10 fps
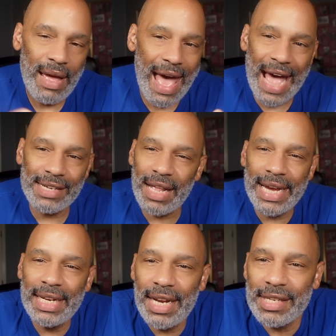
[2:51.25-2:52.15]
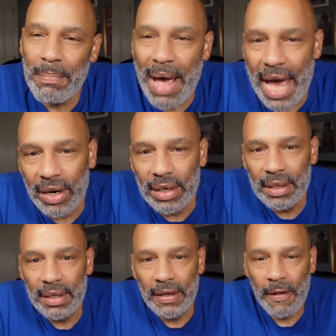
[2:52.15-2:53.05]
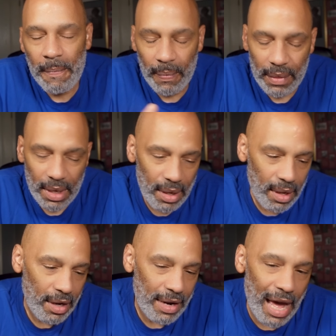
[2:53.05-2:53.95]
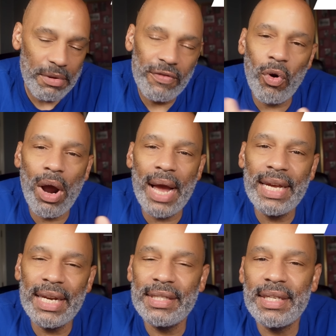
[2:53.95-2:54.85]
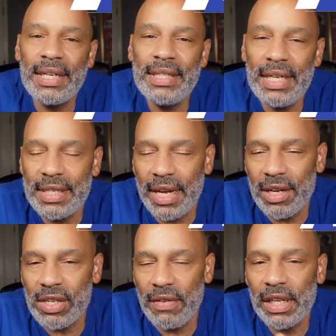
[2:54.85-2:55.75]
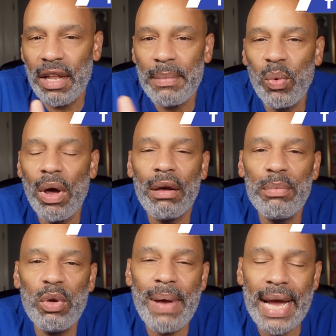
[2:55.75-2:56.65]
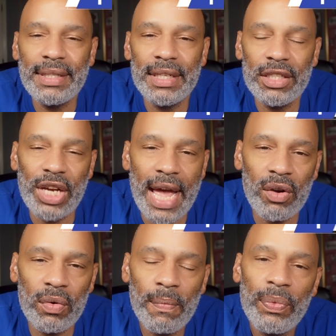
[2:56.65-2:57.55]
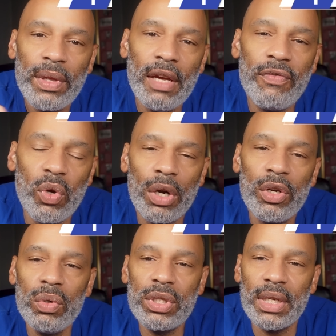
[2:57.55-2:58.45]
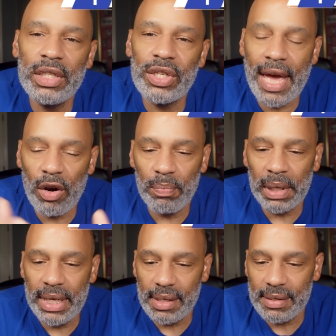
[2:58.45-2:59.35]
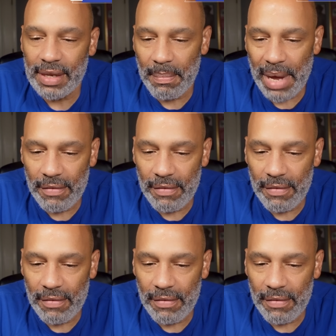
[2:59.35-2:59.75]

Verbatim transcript: acts like it doesn't matter. Now, before I get into the details of it, let me welcome you back to the channel. If you are new to the channel, please accept my